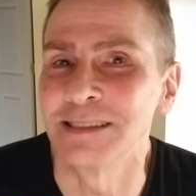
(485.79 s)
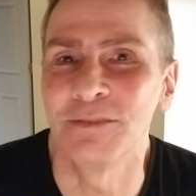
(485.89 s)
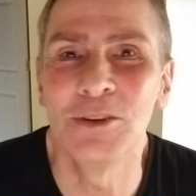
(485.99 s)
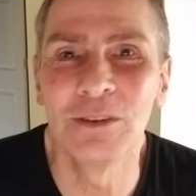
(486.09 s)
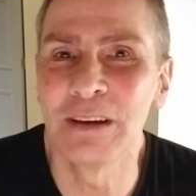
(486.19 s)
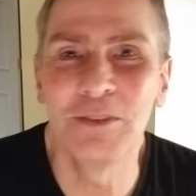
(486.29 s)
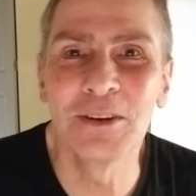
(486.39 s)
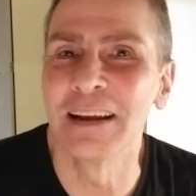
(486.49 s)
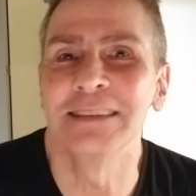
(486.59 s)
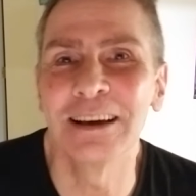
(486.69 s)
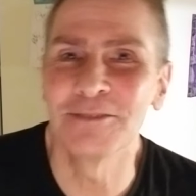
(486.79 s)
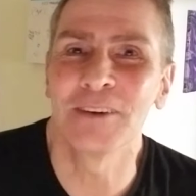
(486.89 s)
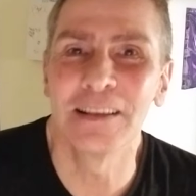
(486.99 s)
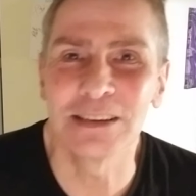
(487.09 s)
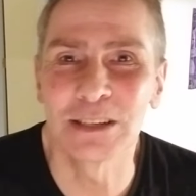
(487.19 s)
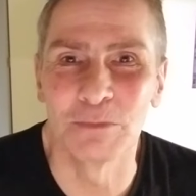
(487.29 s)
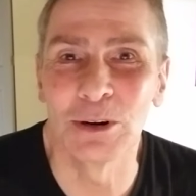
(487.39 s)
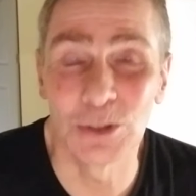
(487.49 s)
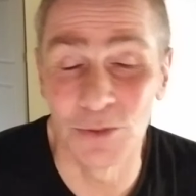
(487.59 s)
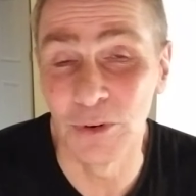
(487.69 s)
if you could identify this
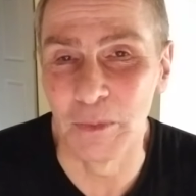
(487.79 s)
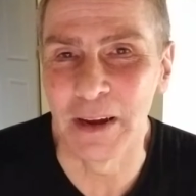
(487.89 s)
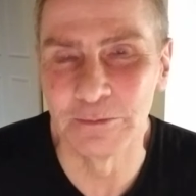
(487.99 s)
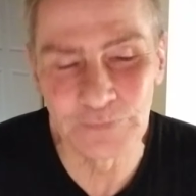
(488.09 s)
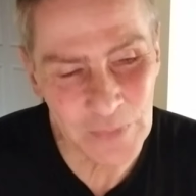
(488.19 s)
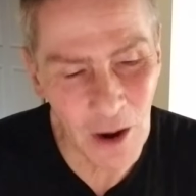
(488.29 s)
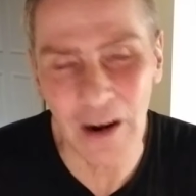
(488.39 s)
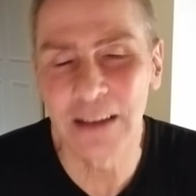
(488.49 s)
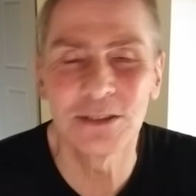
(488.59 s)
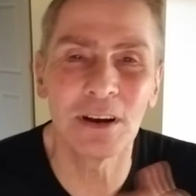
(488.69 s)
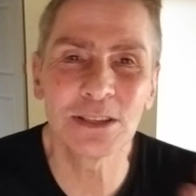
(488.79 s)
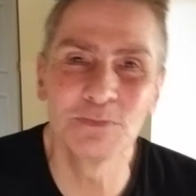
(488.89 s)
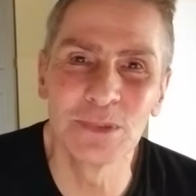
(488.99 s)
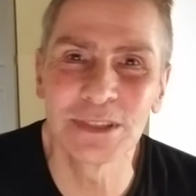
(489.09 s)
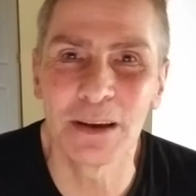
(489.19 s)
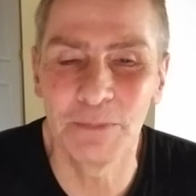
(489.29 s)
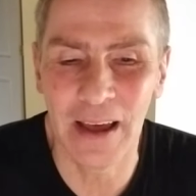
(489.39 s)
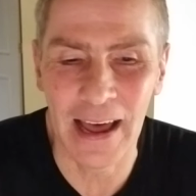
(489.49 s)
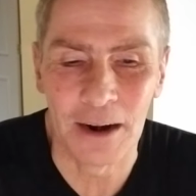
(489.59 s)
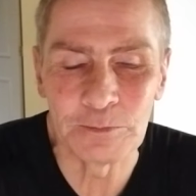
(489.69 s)
commercial for me. All right, so let's move to skip
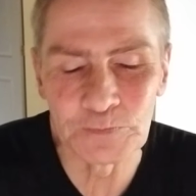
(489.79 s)
ahead.